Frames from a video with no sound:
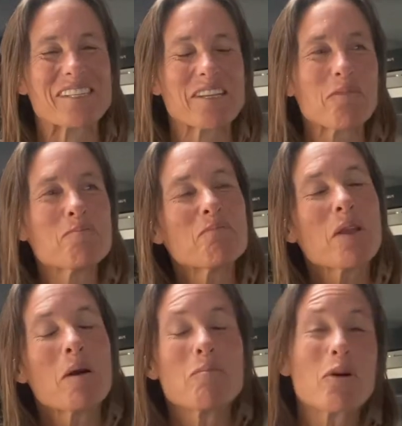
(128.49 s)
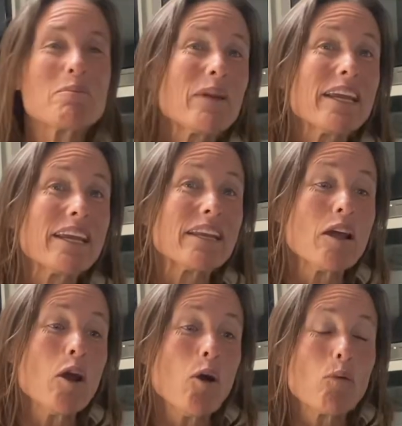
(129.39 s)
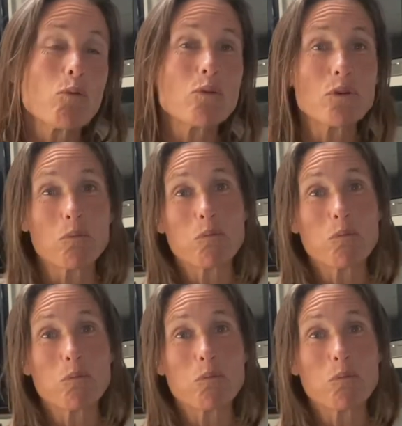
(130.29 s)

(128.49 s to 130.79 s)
So point being, you know,